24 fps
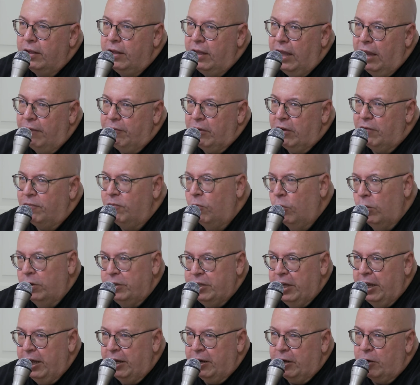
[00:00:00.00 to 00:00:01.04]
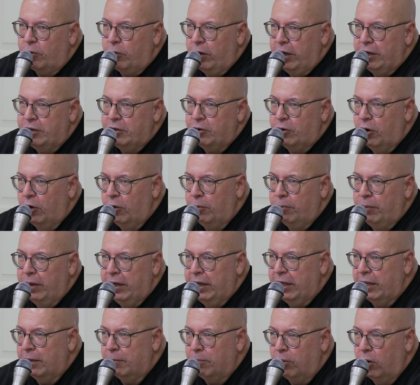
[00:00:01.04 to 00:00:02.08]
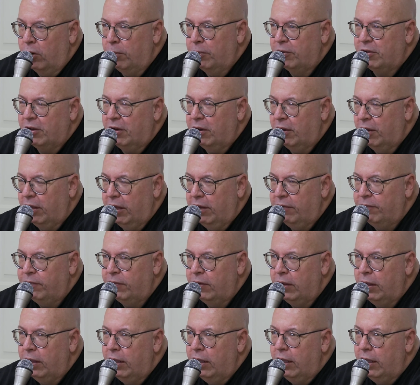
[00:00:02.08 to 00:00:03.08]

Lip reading: having to forge ahead and create your own meaning and purpose in life.